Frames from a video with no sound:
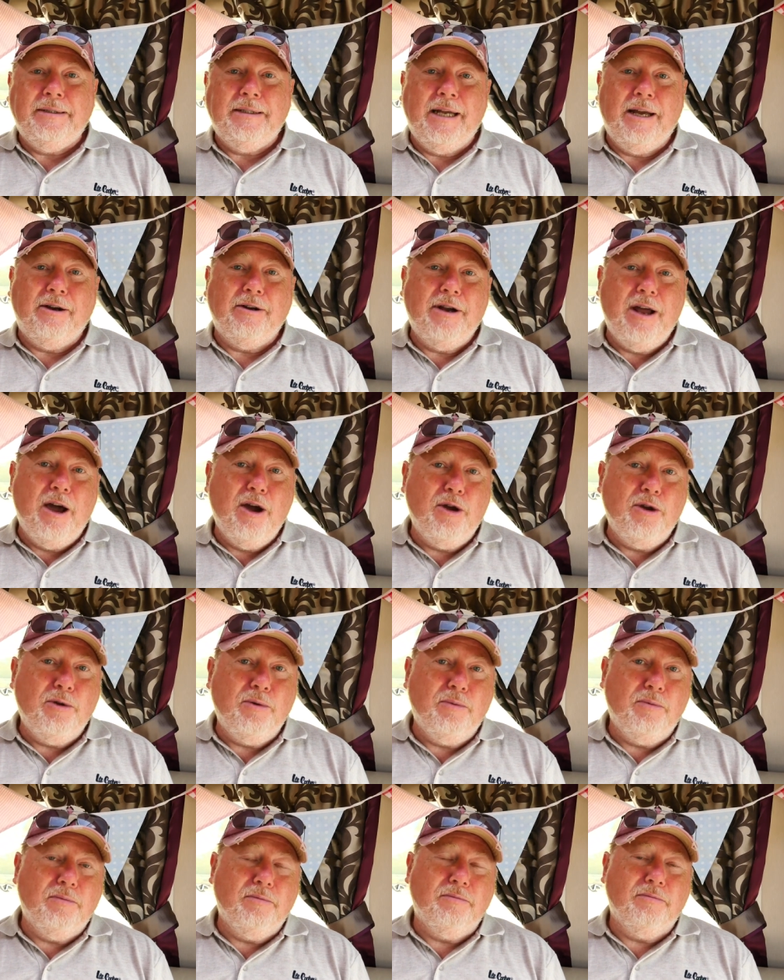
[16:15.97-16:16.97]
Now, I know
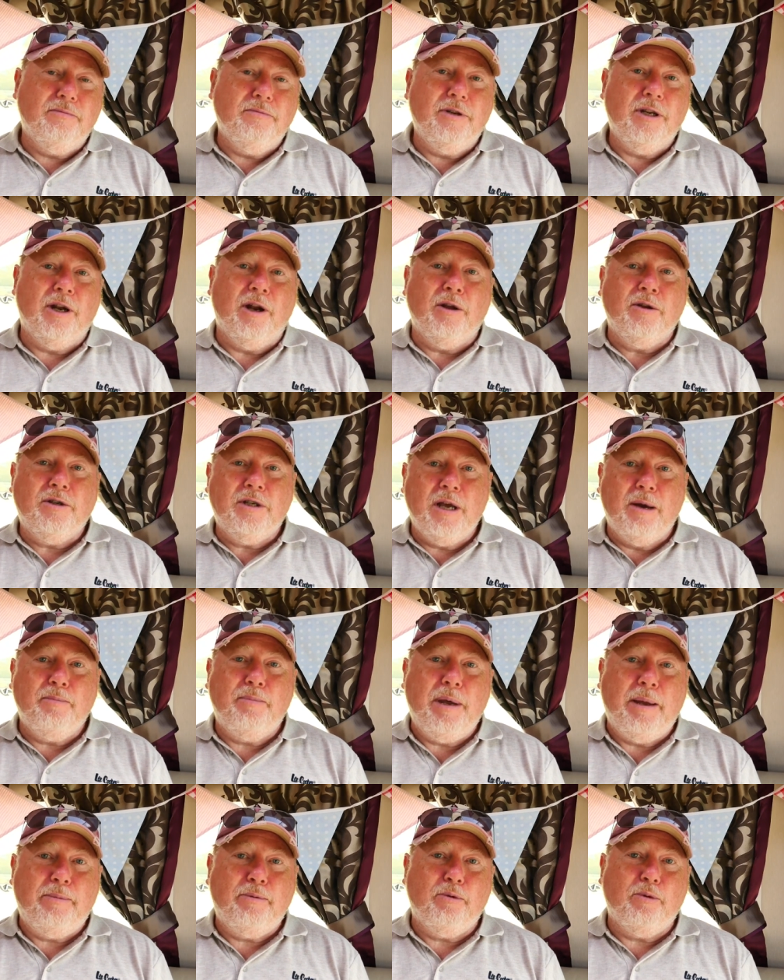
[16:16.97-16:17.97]
you know some
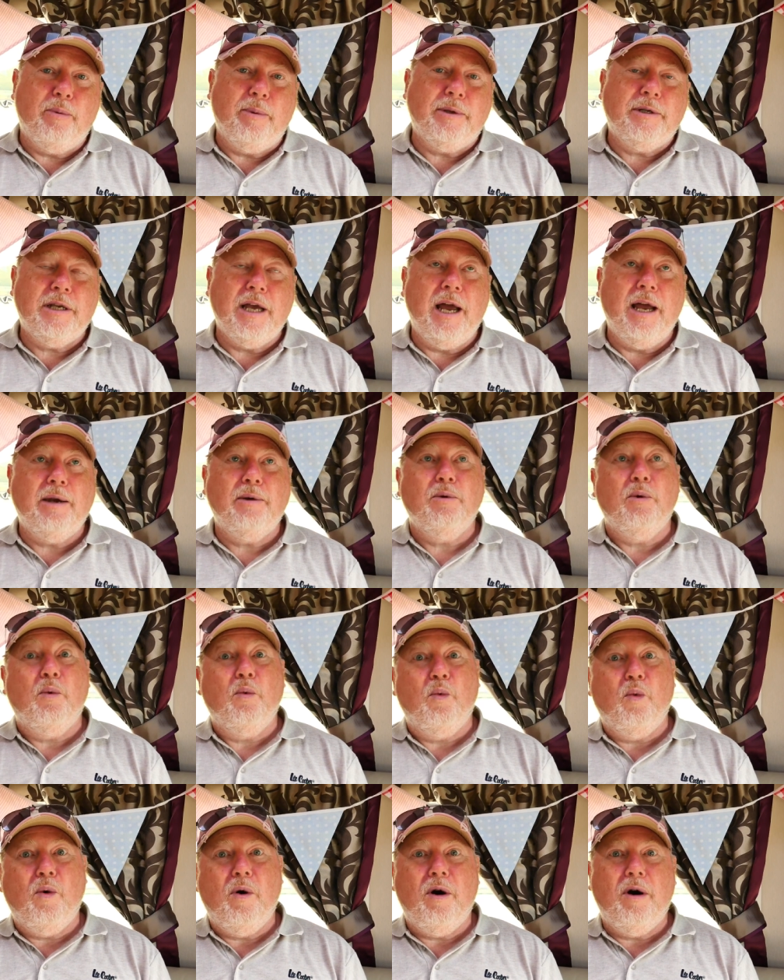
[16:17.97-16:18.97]
people will be saying,
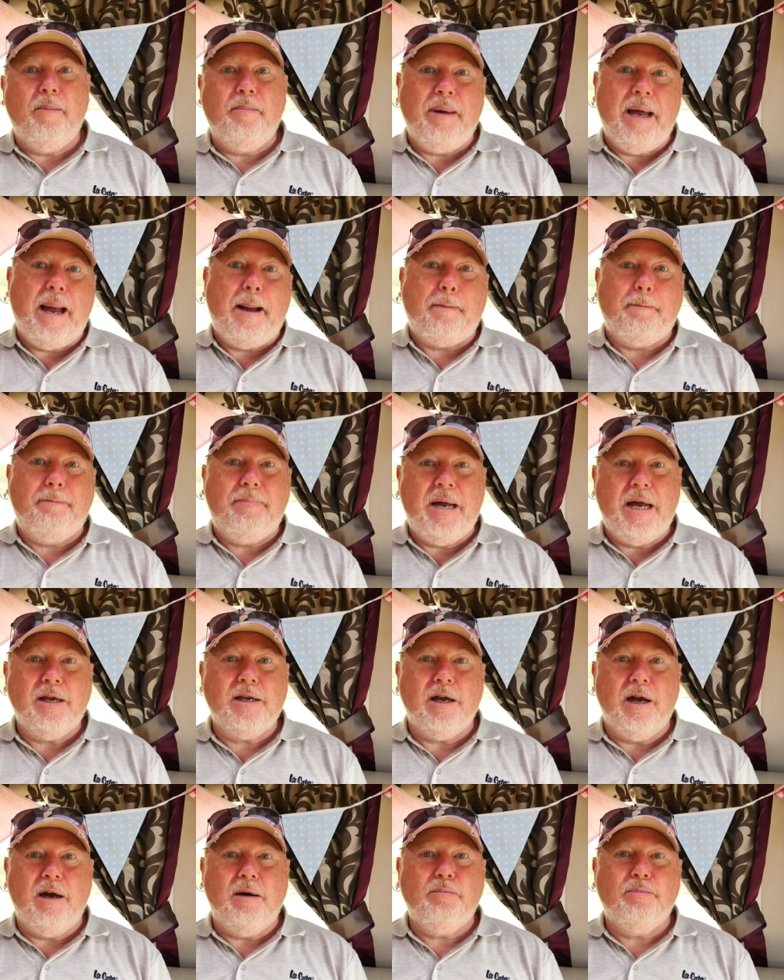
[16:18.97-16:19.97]
"What about
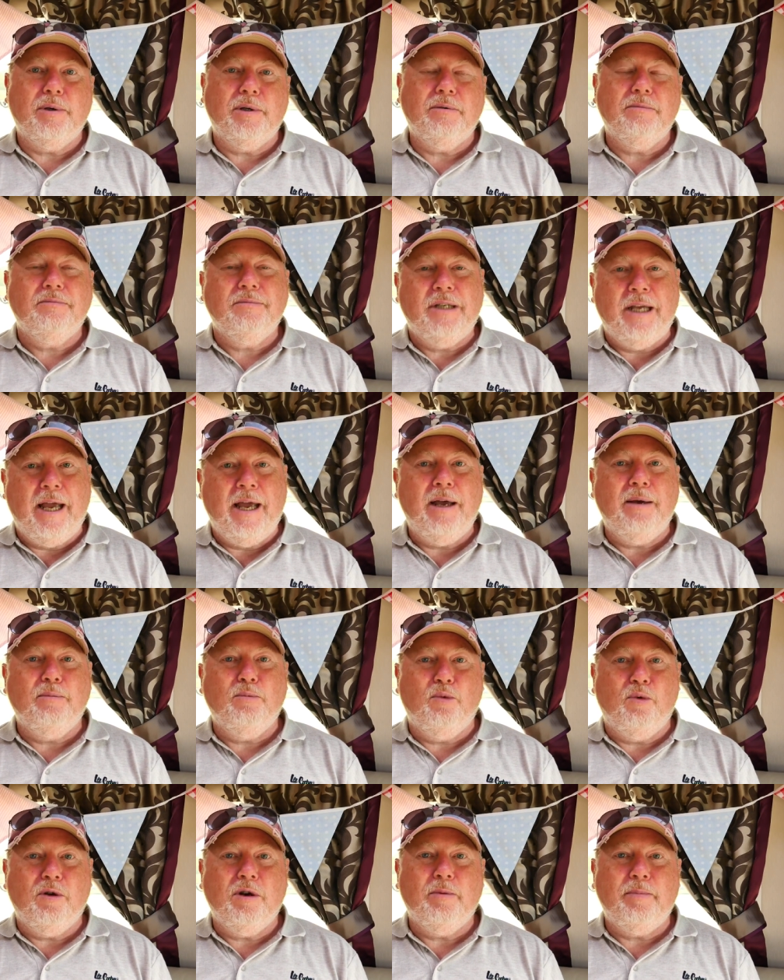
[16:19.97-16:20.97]
backup?" Yeah,
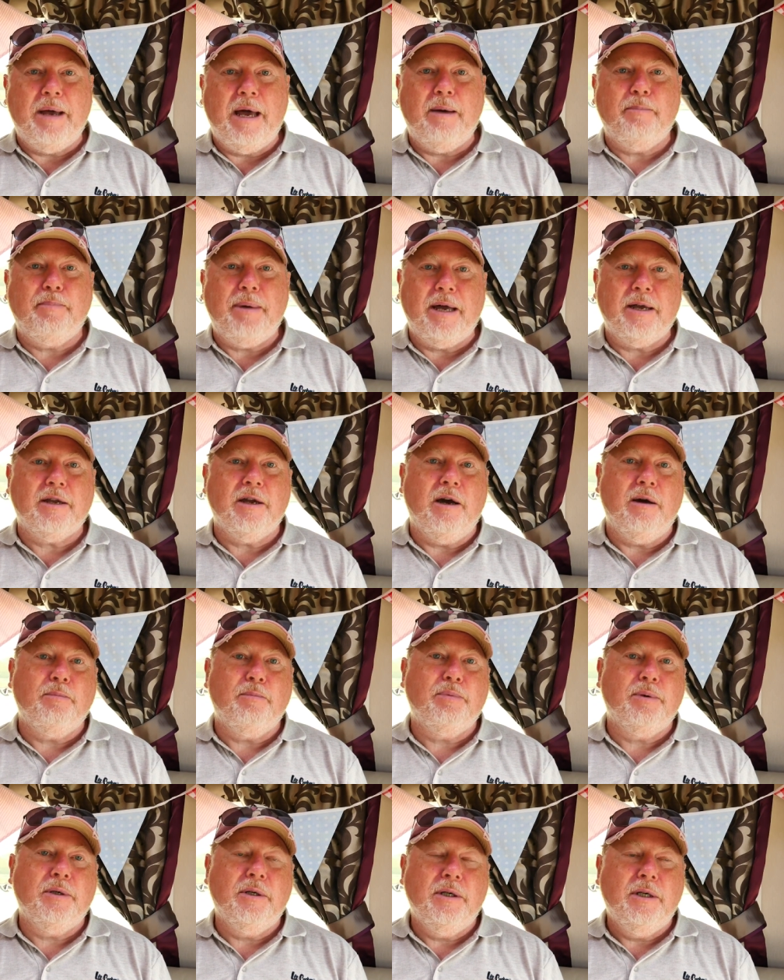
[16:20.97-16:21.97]
what about
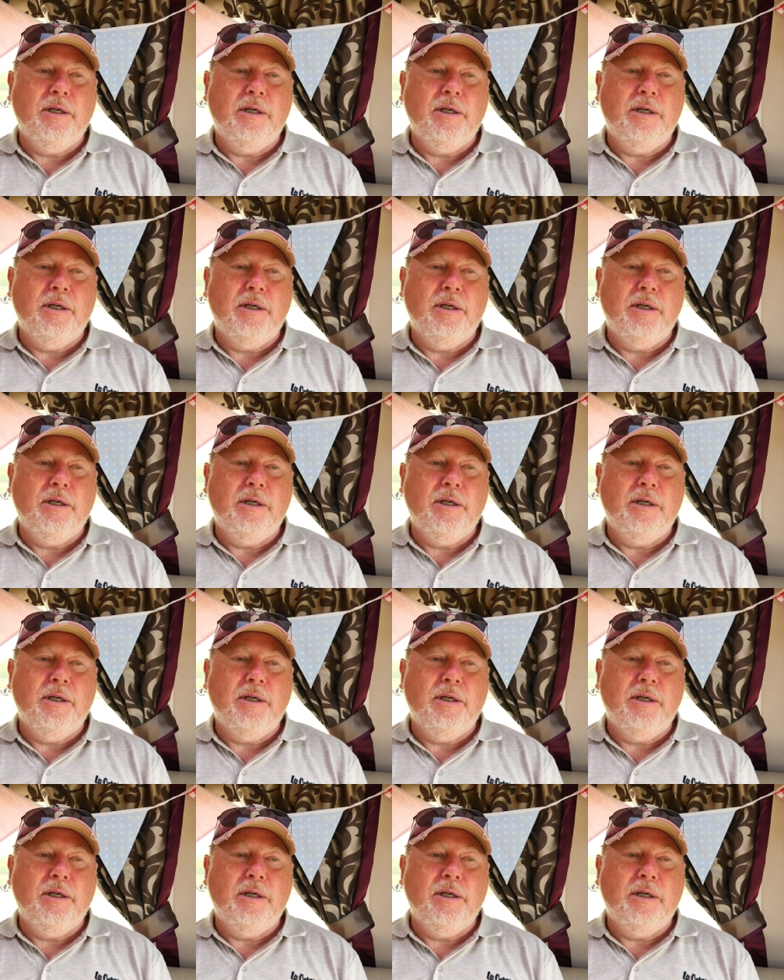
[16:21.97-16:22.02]
backup?